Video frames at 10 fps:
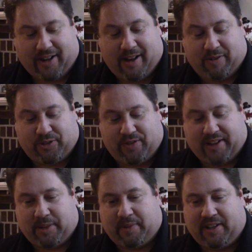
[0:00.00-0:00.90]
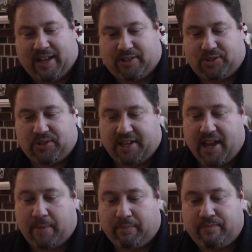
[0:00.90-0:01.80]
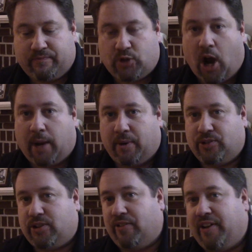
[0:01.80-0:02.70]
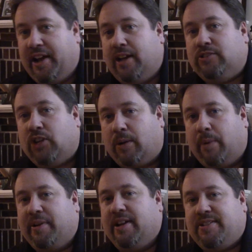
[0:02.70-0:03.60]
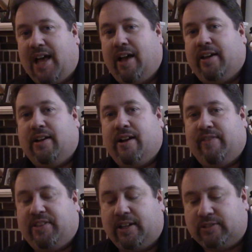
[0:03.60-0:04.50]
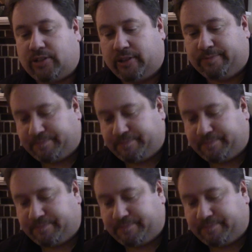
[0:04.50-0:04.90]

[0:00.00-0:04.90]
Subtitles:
was great to get to see him talk about his career, talk about being Italian and everything. So